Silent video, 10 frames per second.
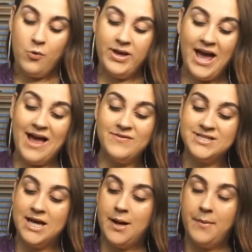We have
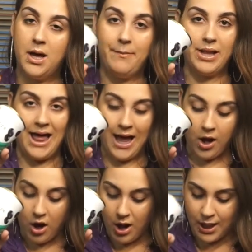some
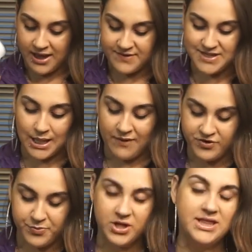black olives. I love
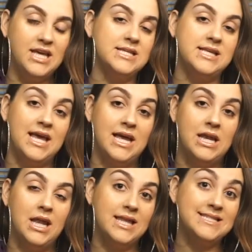to put these
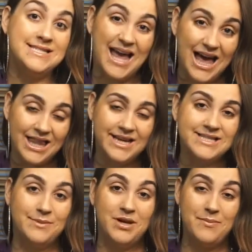in
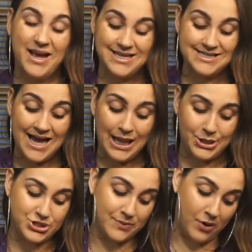salads. I'm gonna make a
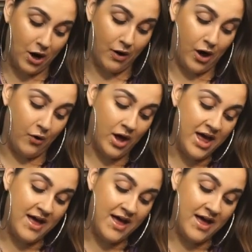salad tomorrow.